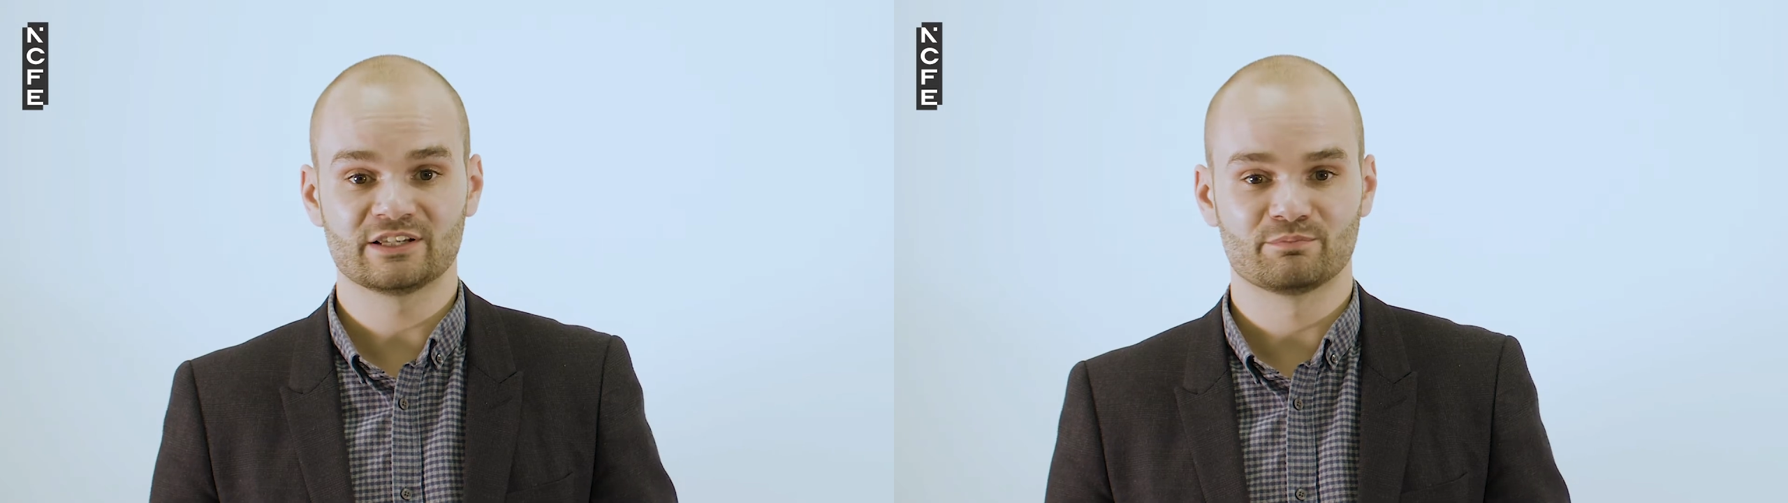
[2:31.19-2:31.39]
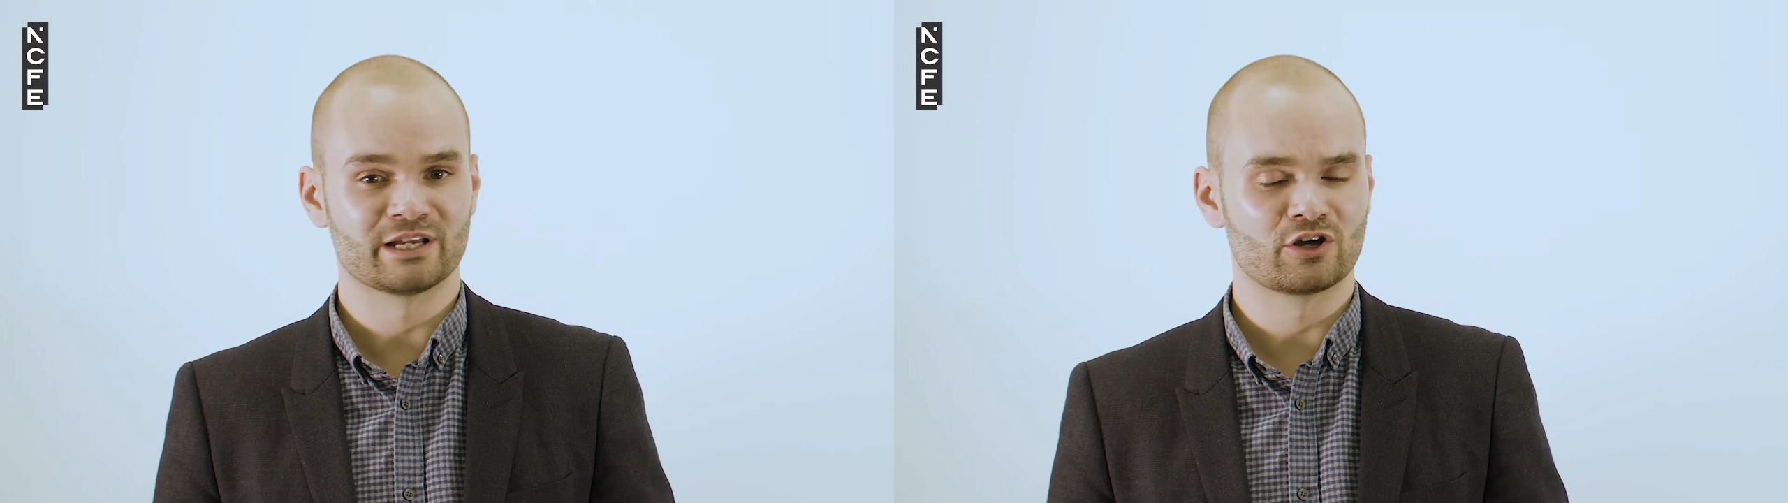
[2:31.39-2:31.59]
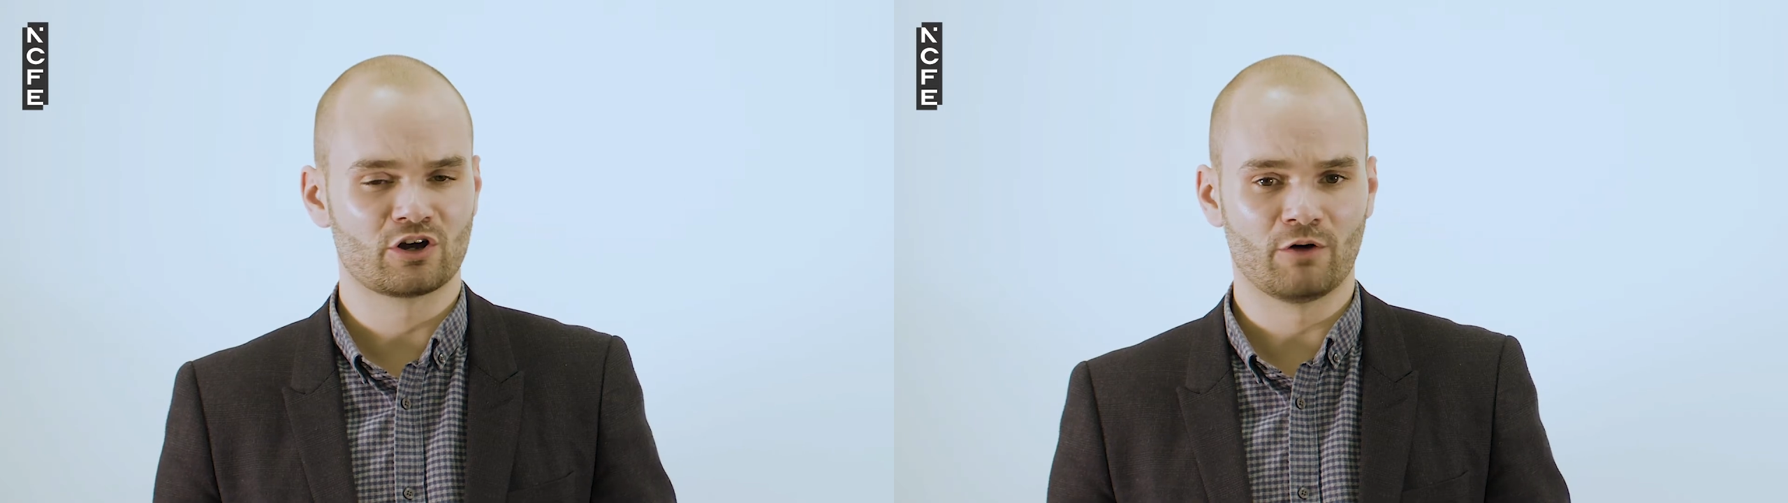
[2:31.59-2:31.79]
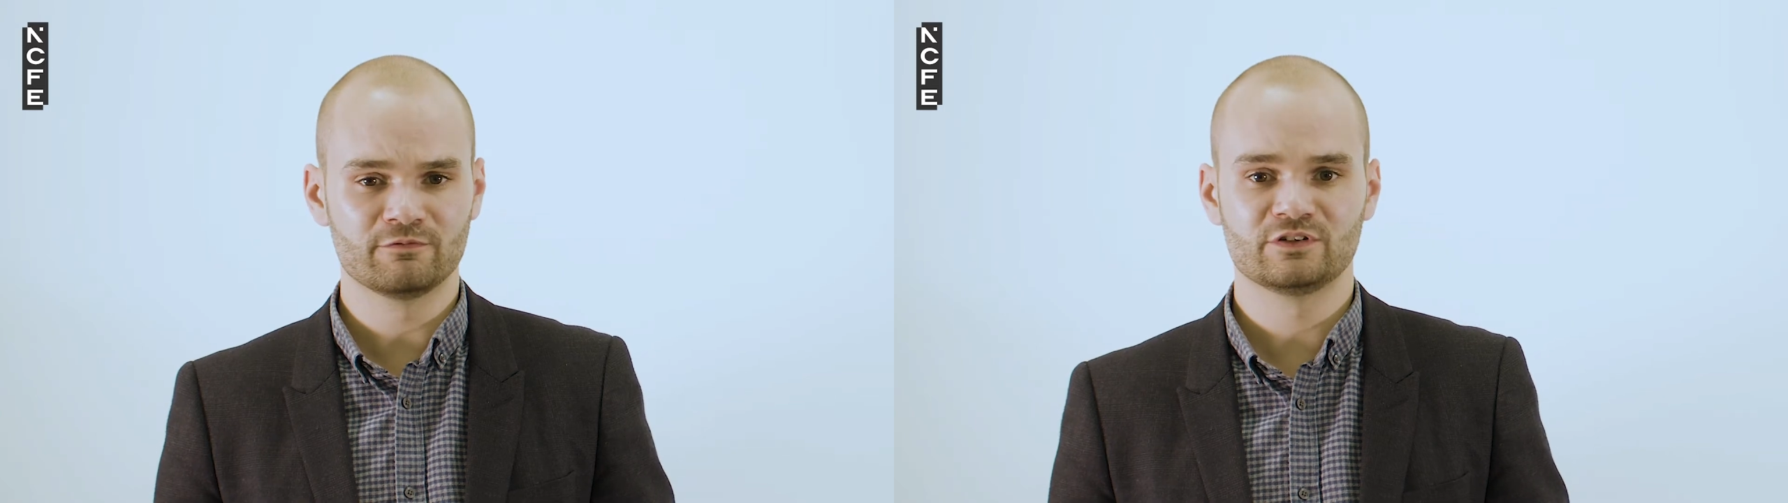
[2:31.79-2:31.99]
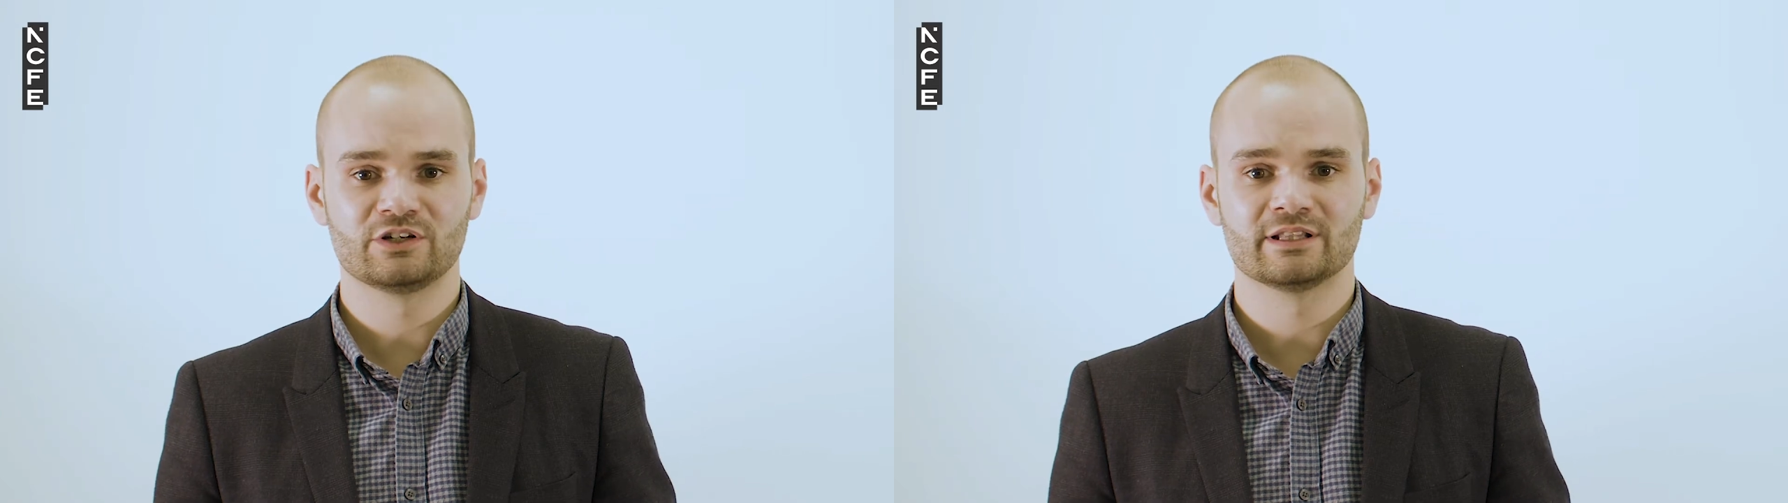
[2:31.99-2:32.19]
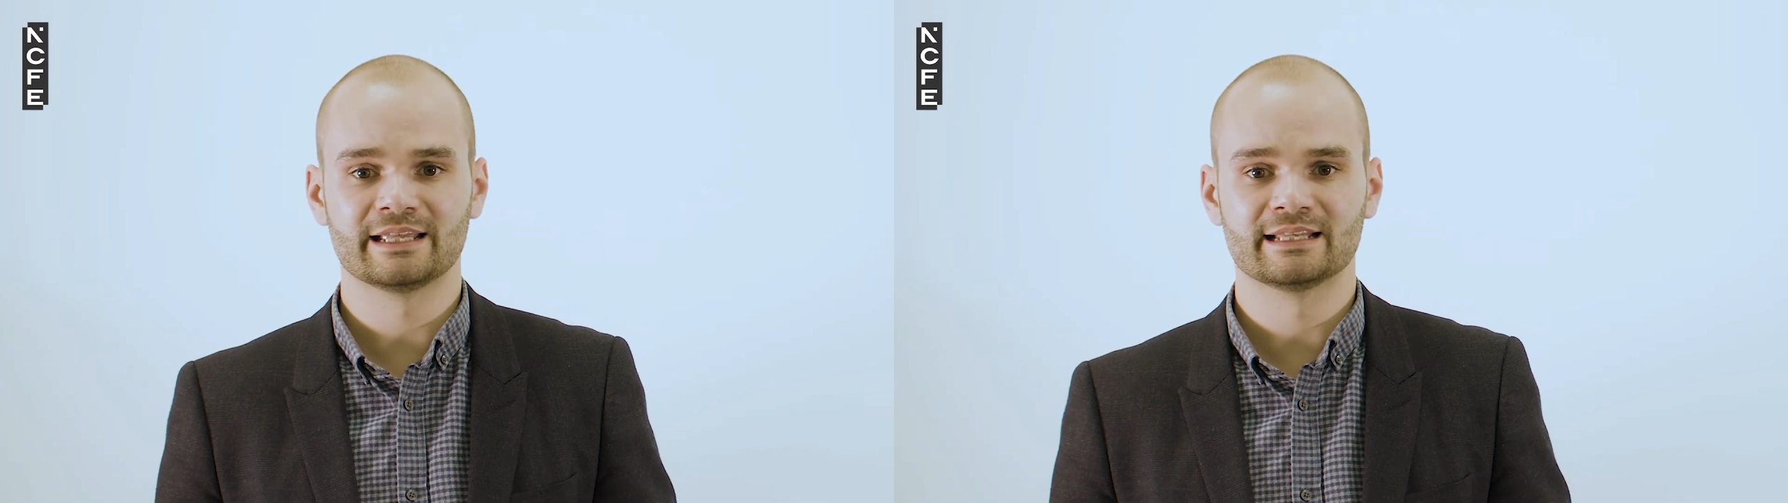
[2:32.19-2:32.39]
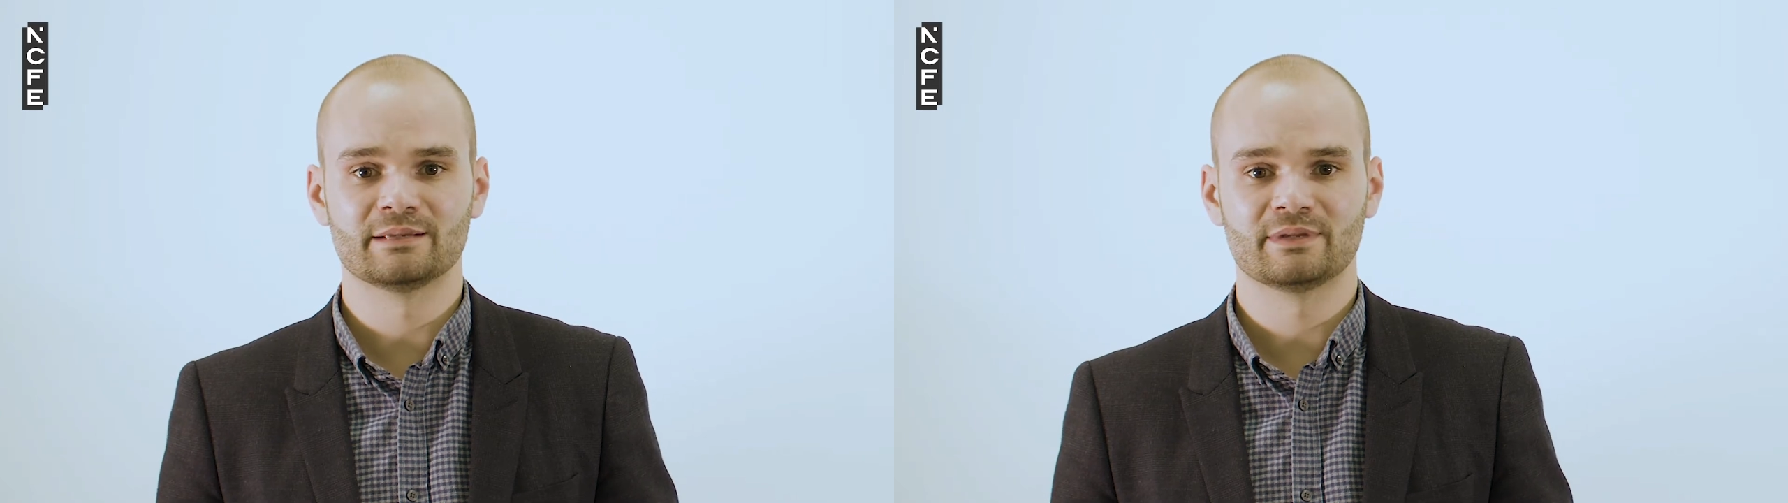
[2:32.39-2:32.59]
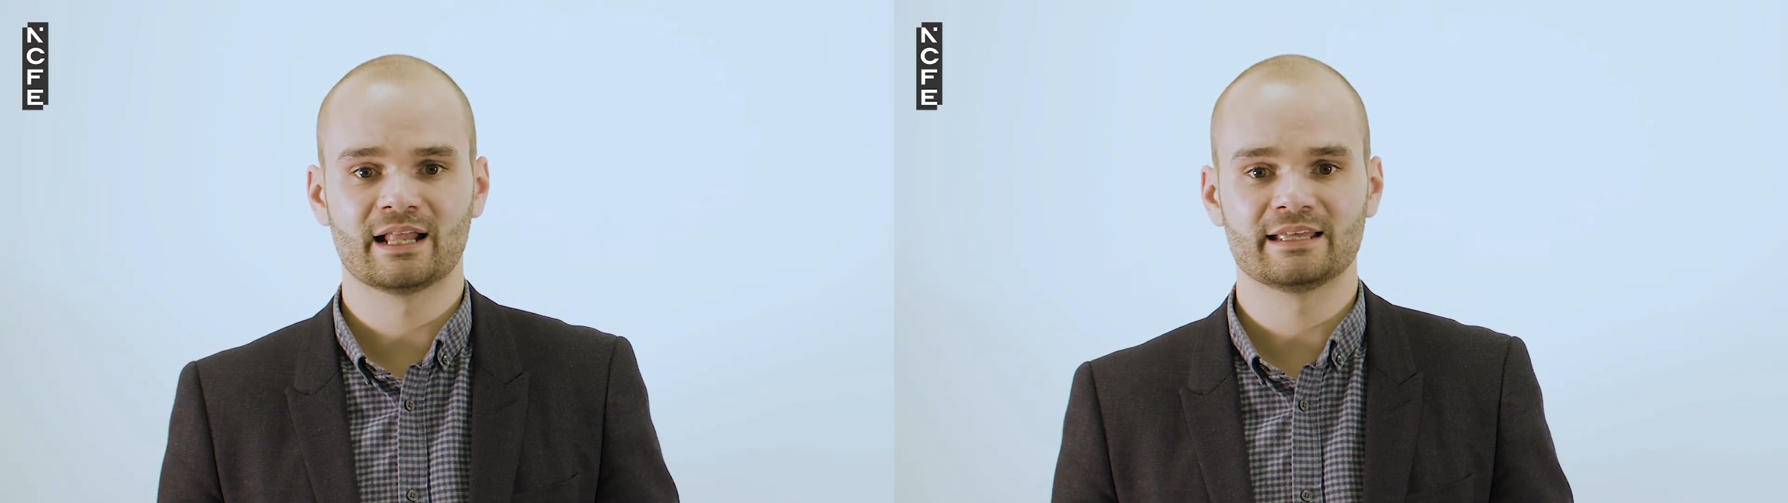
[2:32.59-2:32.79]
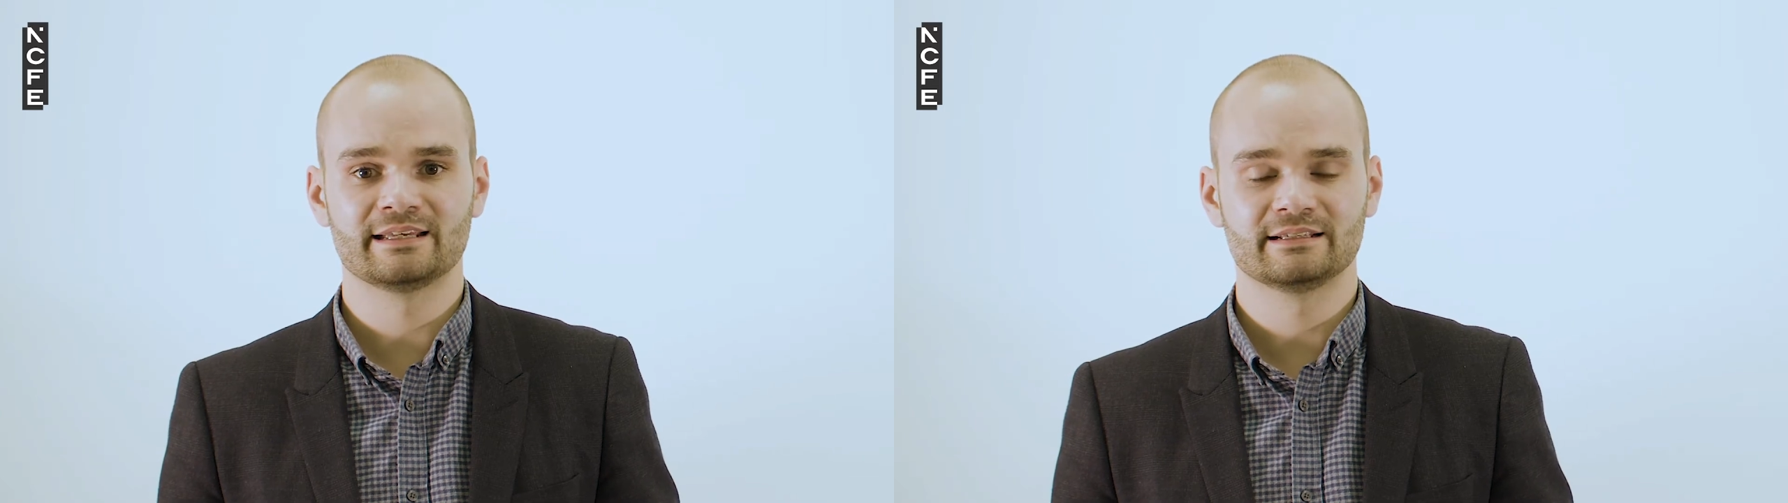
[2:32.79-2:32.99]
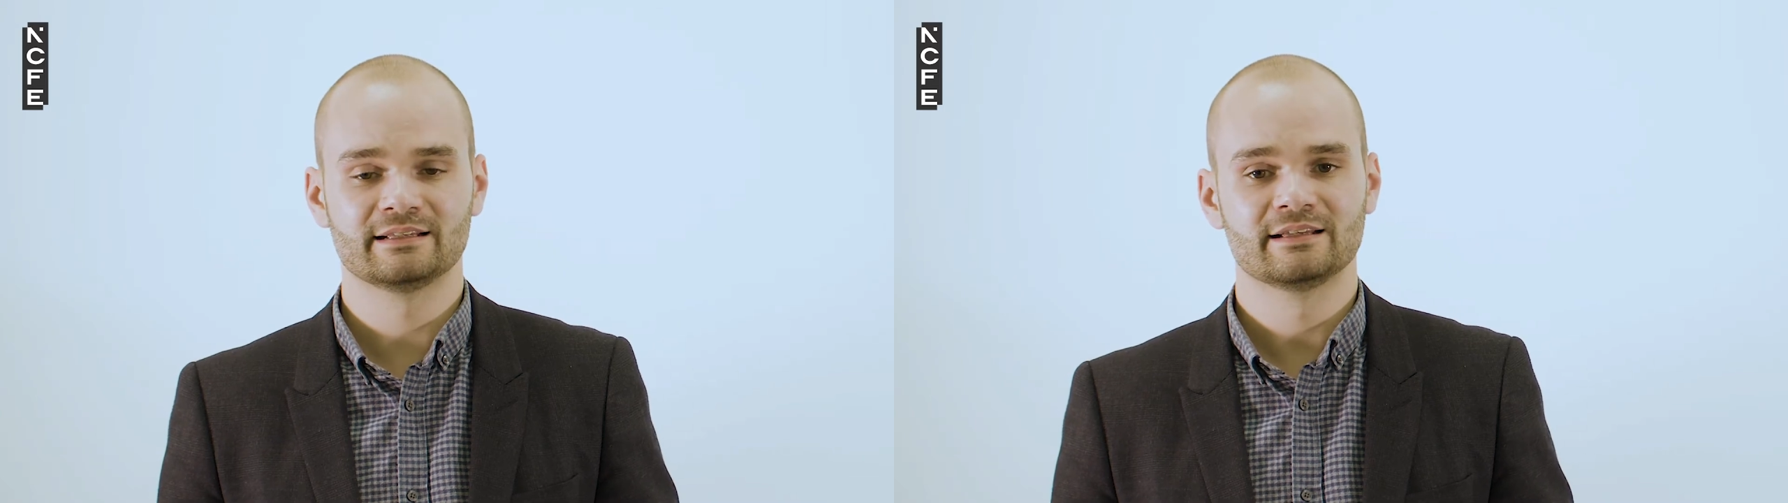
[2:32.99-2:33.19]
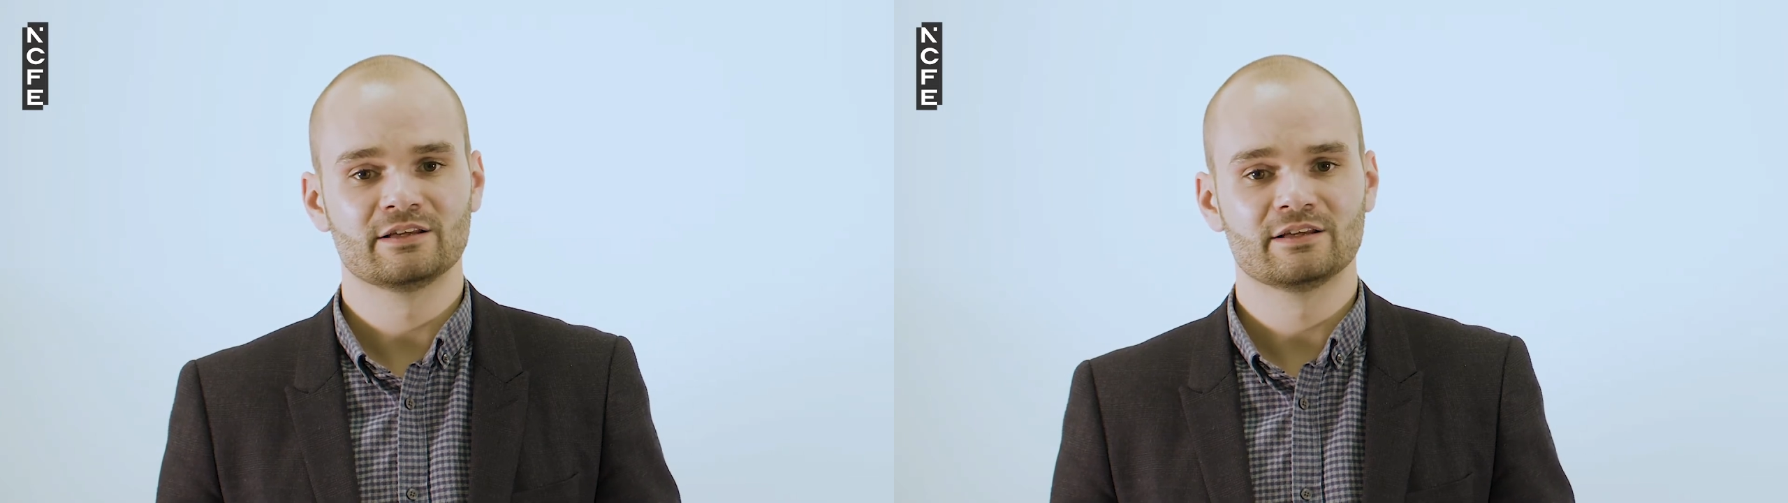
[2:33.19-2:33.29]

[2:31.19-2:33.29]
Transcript: have been confidently eliminated,